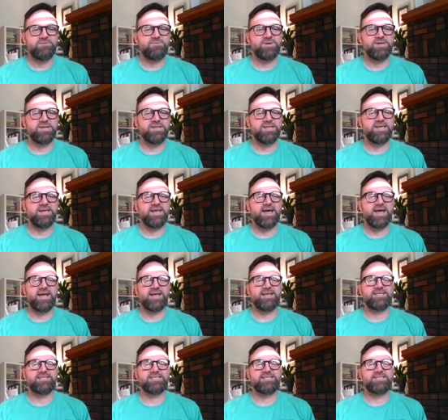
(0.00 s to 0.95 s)
Really
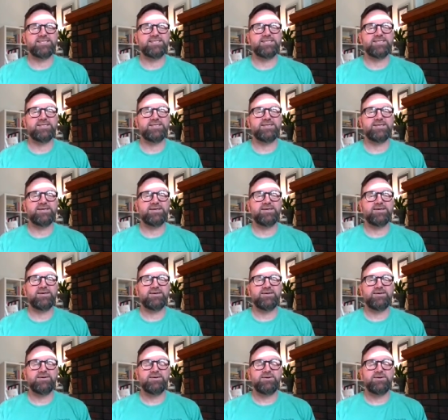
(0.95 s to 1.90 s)
nice.
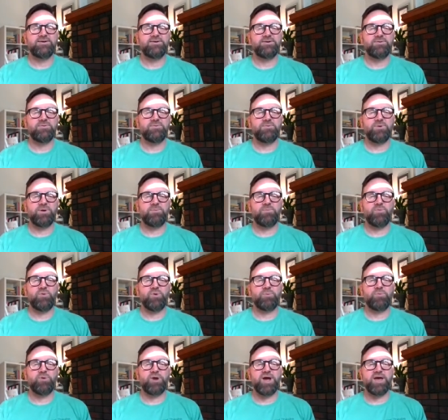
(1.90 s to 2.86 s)
One
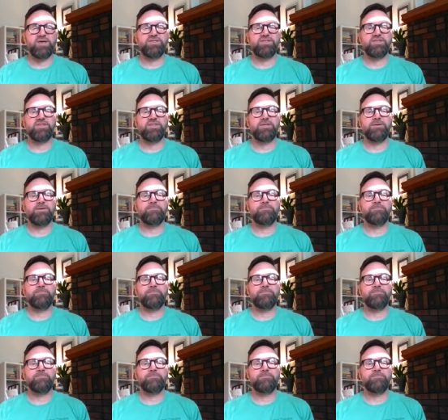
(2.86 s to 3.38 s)
more breath.